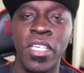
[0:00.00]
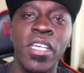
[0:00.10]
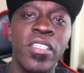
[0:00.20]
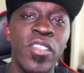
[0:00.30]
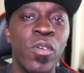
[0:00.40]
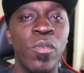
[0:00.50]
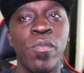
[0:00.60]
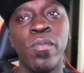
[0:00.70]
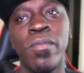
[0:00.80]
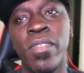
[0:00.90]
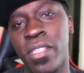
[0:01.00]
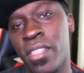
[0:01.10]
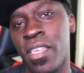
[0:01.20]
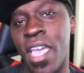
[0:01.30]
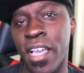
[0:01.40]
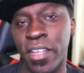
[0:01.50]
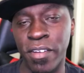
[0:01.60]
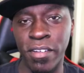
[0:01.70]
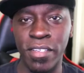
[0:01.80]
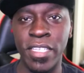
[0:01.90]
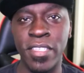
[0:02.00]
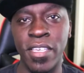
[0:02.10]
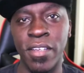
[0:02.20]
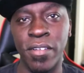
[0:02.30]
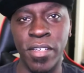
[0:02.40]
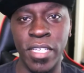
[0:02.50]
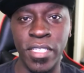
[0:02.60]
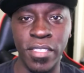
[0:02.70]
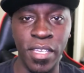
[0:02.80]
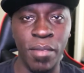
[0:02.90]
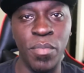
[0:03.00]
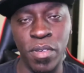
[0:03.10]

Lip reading: So the Acura Integra is up